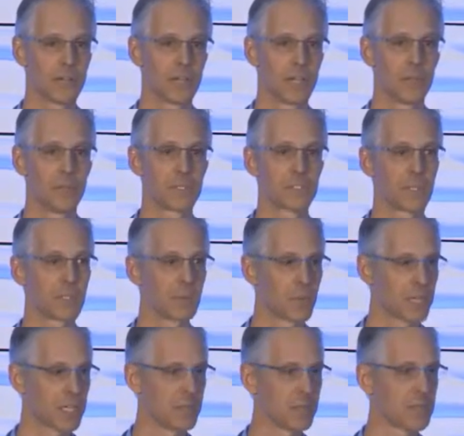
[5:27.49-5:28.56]
and we started
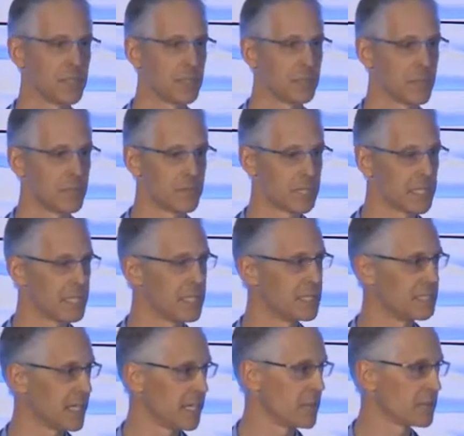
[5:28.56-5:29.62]
working with a number of leading
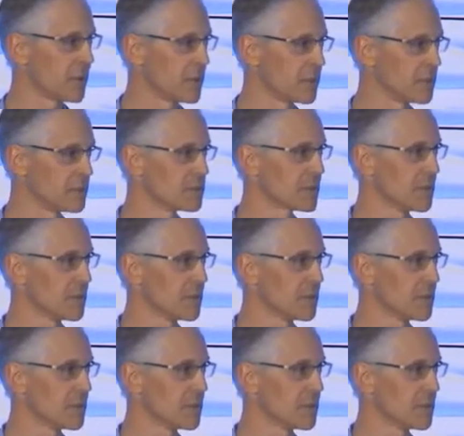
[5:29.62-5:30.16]
data partners